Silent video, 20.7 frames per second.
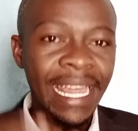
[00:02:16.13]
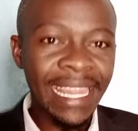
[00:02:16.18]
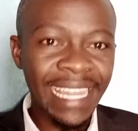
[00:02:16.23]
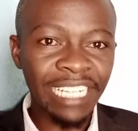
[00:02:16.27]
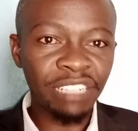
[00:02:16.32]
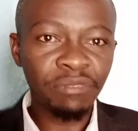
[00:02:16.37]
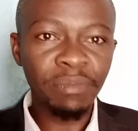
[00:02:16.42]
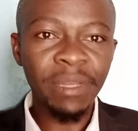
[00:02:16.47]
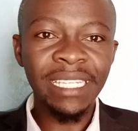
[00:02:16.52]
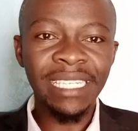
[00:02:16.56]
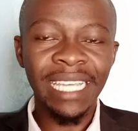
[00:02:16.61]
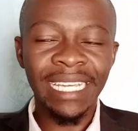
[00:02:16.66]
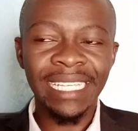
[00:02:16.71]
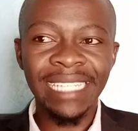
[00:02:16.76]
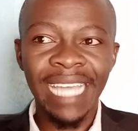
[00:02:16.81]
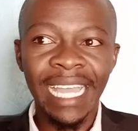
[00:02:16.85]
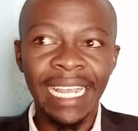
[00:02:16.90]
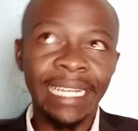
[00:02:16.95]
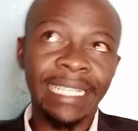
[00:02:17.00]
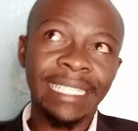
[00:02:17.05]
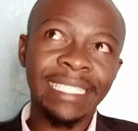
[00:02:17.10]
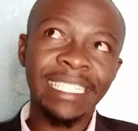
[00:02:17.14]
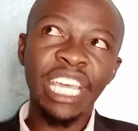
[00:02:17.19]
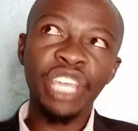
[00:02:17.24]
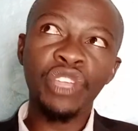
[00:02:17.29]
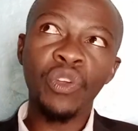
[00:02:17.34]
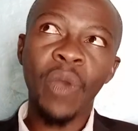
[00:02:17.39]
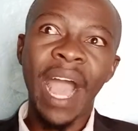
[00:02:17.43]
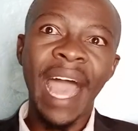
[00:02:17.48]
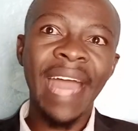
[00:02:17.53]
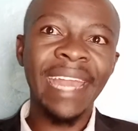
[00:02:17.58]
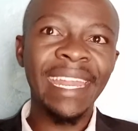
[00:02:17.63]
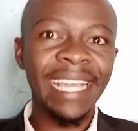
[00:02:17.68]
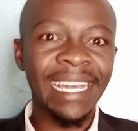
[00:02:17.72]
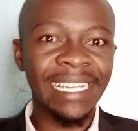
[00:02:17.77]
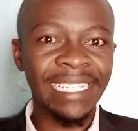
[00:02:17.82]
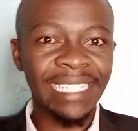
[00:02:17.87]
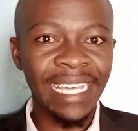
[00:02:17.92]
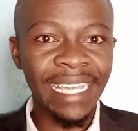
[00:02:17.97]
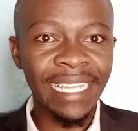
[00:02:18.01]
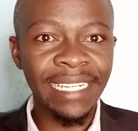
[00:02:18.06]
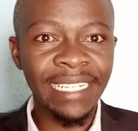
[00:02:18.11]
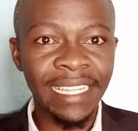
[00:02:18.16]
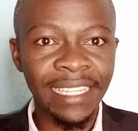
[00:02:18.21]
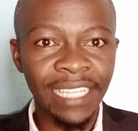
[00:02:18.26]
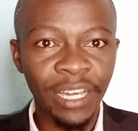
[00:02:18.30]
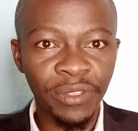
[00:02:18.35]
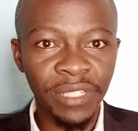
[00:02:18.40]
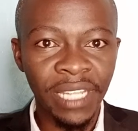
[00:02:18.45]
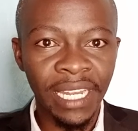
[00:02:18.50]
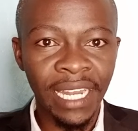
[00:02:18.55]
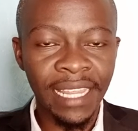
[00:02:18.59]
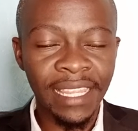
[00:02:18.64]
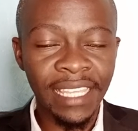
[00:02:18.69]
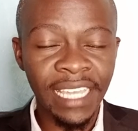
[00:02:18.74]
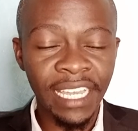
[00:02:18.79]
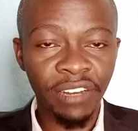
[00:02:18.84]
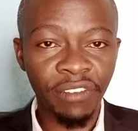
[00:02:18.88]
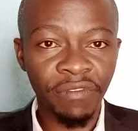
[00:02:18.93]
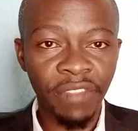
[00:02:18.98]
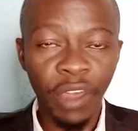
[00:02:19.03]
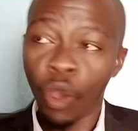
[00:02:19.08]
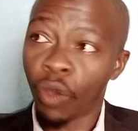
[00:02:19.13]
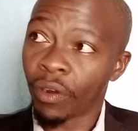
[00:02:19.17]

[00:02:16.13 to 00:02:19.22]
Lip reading: That means exactly, say you're earning at 80,000 at the end of,